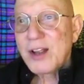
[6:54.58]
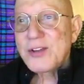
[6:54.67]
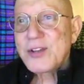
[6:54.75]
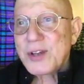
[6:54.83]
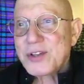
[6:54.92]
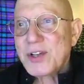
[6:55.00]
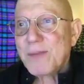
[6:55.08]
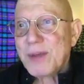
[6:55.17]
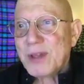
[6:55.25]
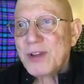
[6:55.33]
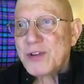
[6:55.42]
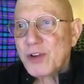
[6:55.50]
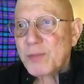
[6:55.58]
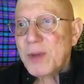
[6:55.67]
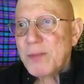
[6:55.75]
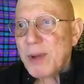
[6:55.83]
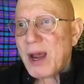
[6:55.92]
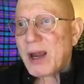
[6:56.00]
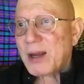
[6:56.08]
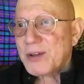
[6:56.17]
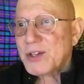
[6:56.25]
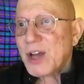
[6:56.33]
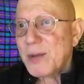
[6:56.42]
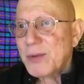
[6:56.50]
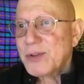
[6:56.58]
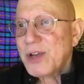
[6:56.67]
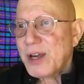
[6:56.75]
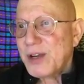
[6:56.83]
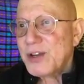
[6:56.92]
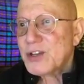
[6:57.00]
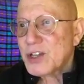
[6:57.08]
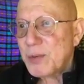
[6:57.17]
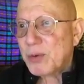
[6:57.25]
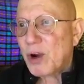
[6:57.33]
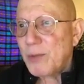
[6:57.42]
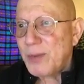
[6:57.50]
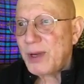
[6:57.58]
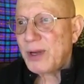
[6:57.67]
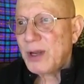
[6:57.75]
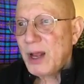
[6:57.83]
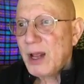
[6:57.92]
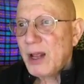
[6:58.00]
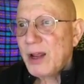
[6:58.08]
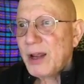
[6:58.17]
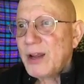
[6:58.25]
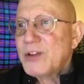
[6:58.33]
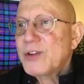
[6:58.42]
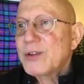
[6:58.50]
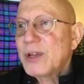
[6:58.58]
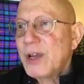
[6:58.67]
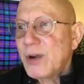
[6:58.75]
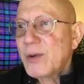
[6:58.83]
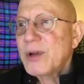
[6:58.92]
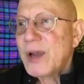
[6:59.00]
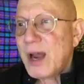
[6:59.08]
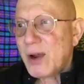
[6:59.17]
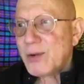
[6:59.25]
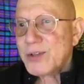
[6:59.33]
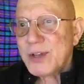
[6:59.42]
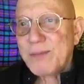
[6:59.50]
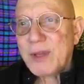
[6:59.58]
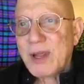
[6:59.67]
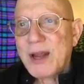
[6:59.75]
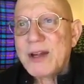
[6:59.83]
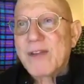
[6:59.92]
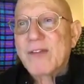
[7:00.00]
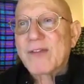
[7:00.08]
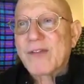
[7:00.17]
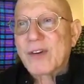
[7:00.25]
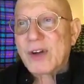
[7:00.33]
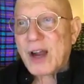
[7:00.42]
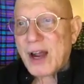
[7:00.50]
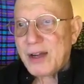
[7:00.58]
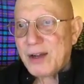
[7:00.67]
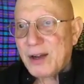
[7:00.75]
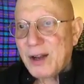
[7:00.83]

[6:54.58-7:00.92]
said something that took me back and simultaneously brought me into the here and now, something I never forgot,